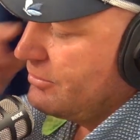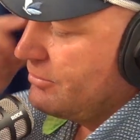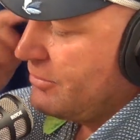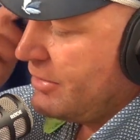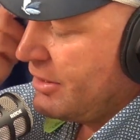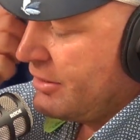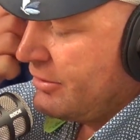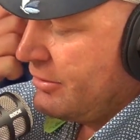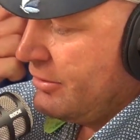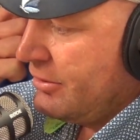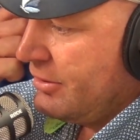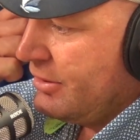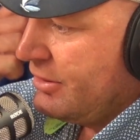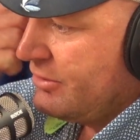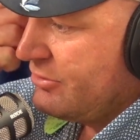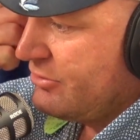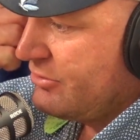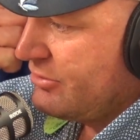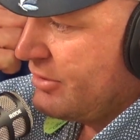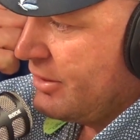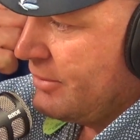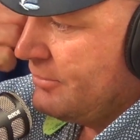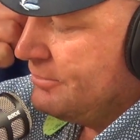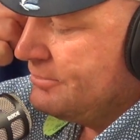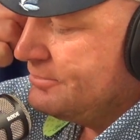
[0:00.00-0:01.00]
bugger it, let's
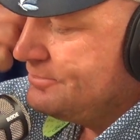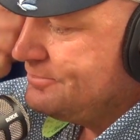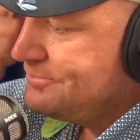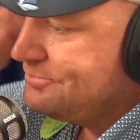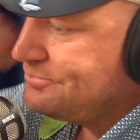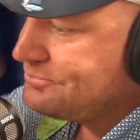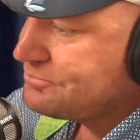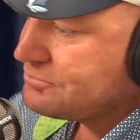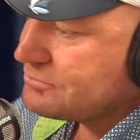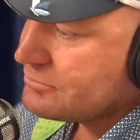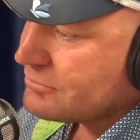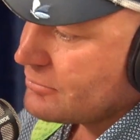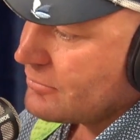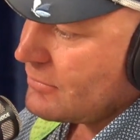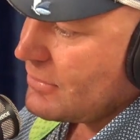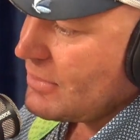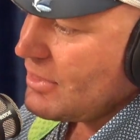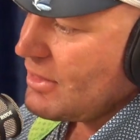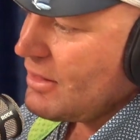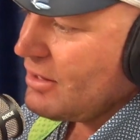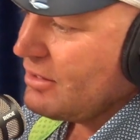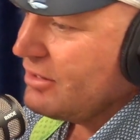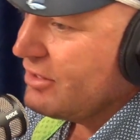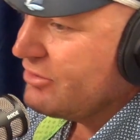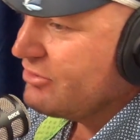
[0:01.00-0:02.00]

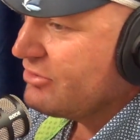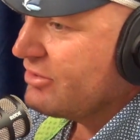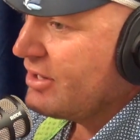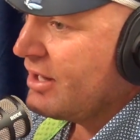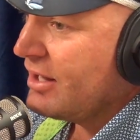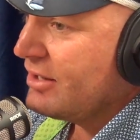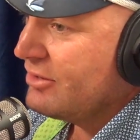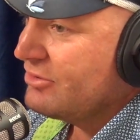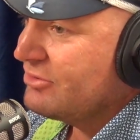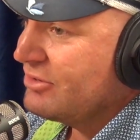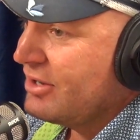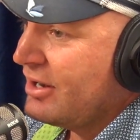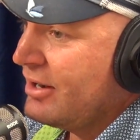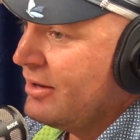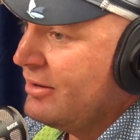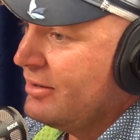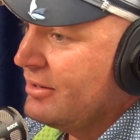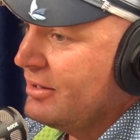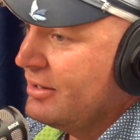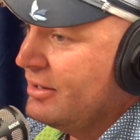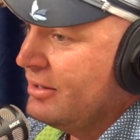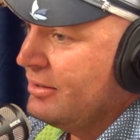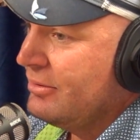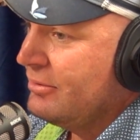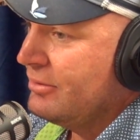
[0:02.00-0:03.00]
start a charity
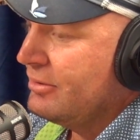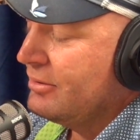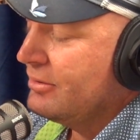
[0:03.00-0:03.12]
here.